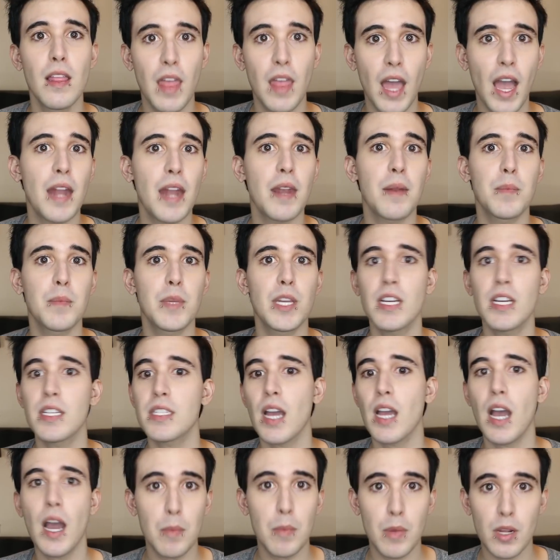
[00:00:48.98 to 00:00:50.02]
that
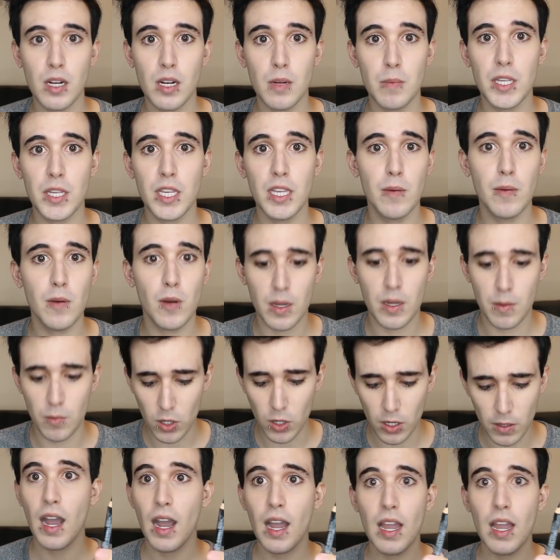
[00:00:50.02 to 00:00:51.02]
because I'm not gonna be emo anymore.